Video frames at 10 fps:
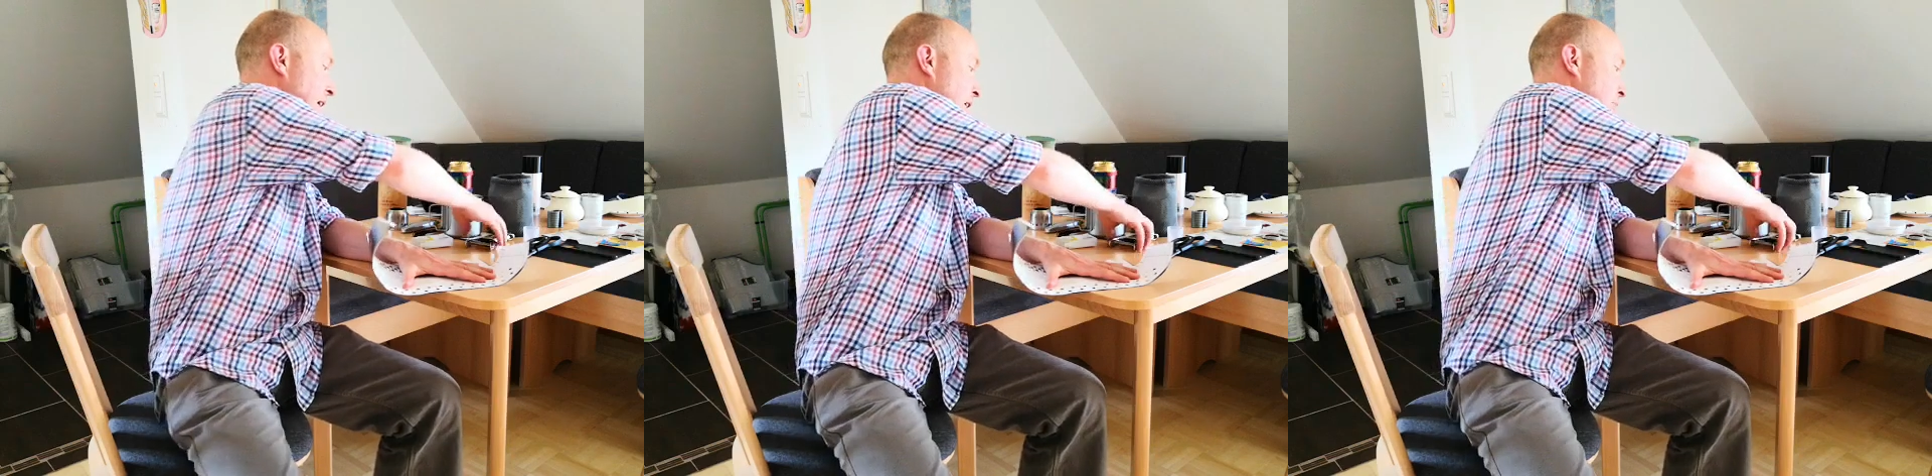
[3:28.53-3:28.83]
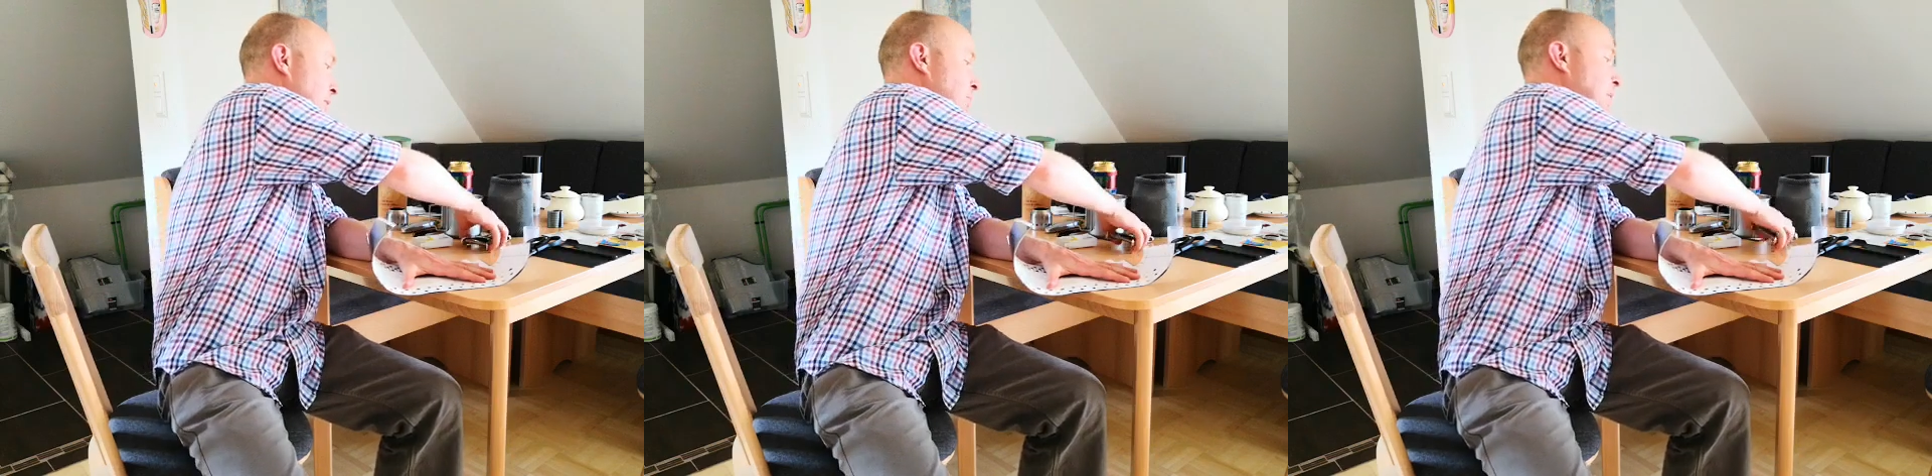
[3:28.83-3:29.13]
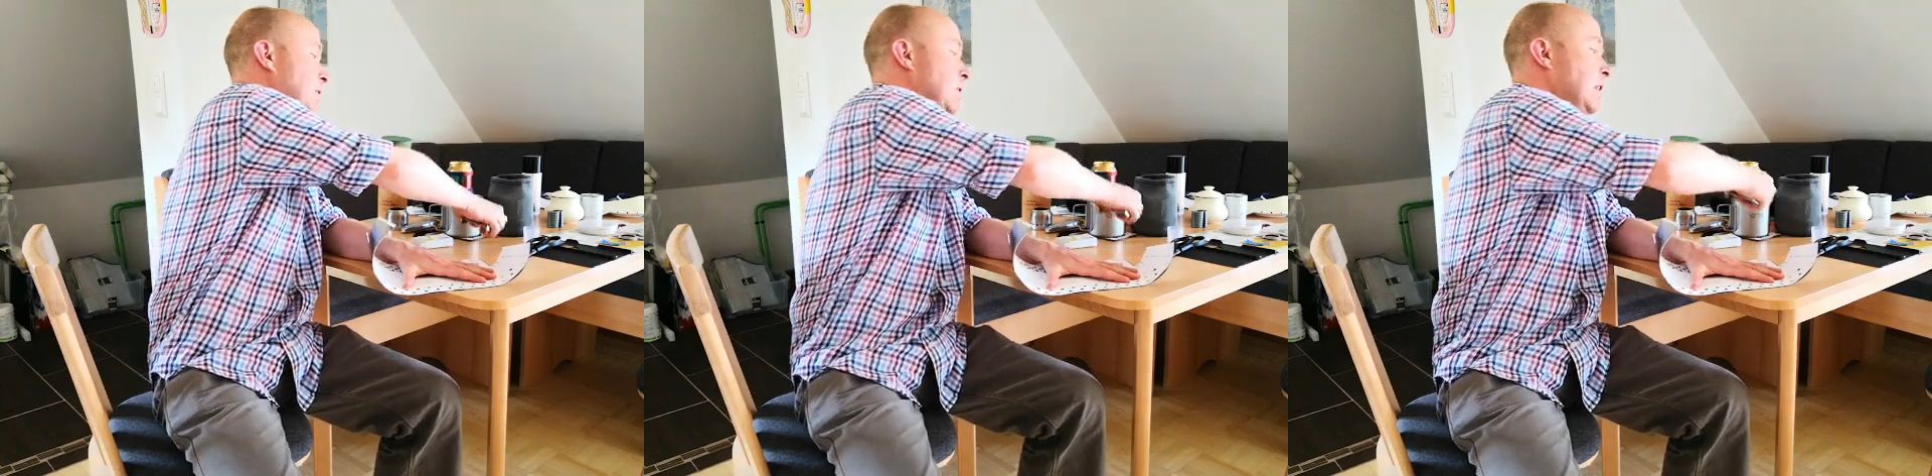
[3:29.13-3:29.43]
It's because we're
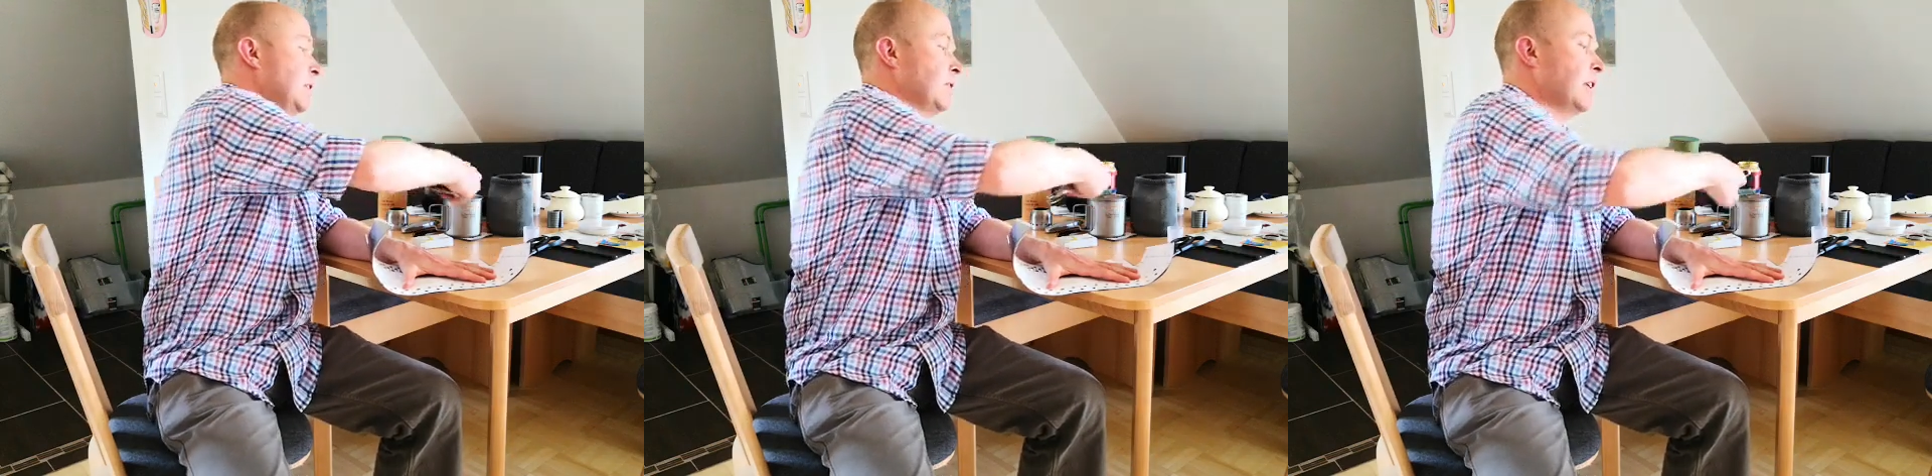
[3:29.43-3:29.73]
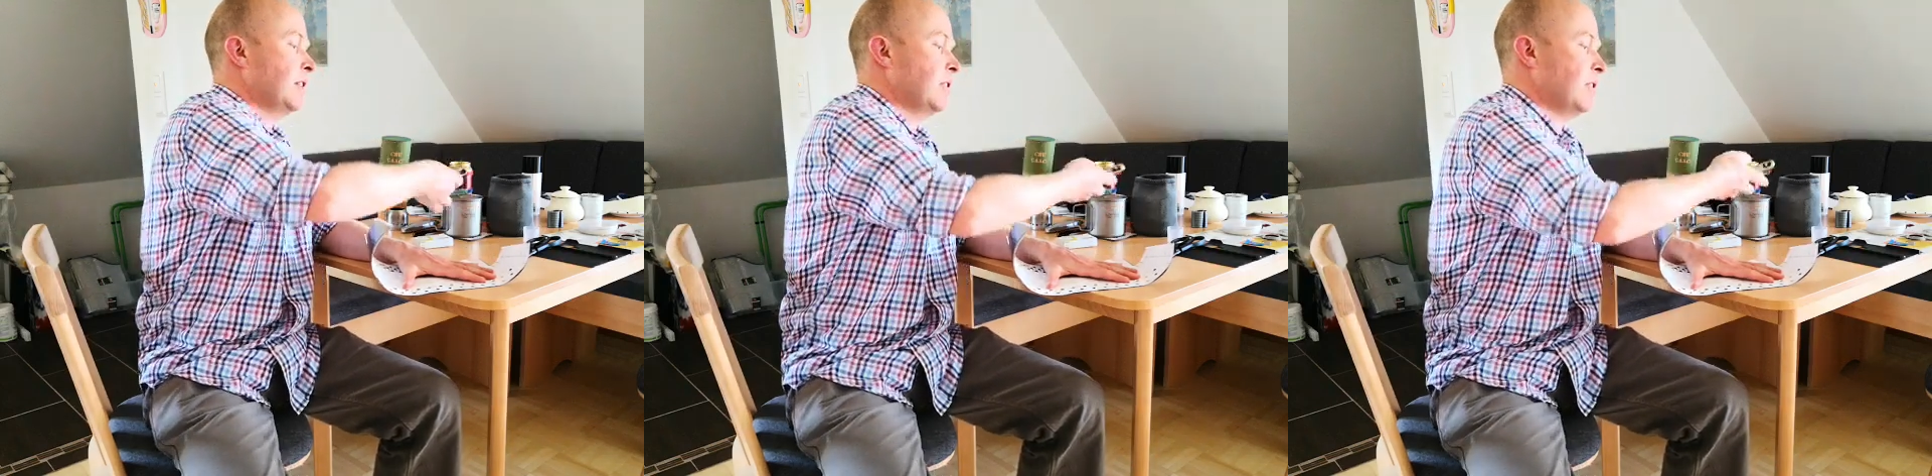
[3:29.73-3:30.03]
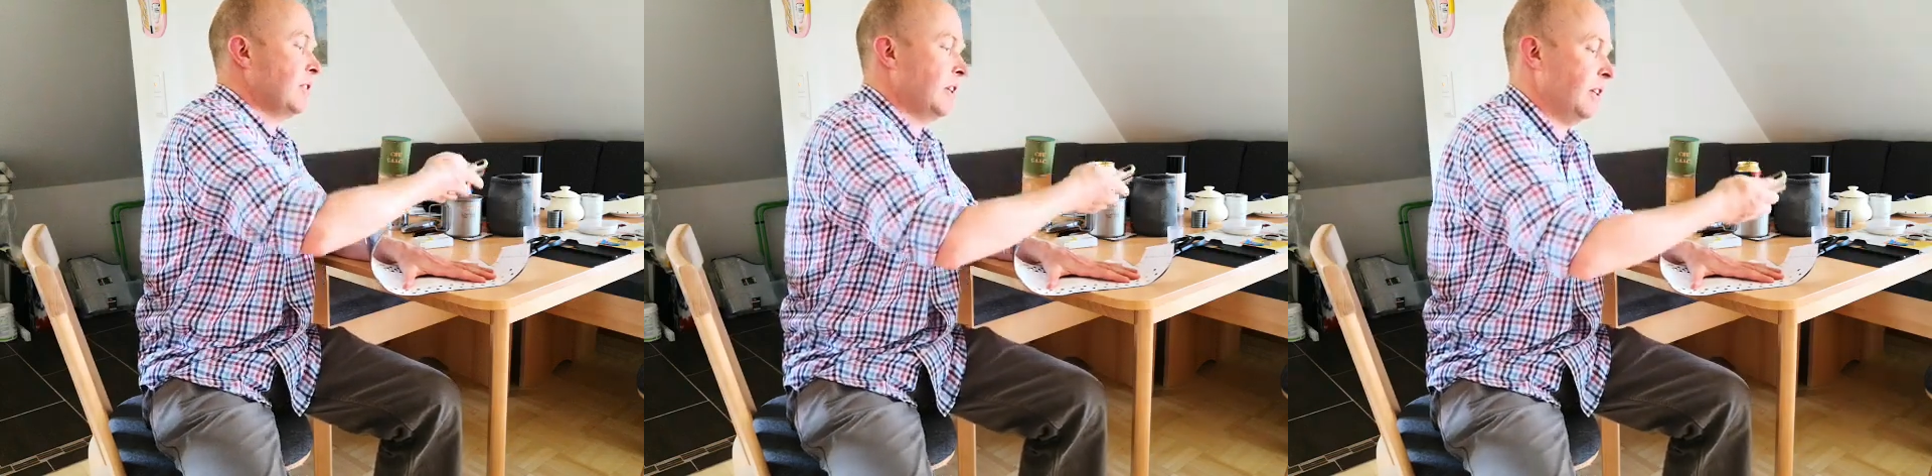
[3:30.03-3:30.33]
going to use this.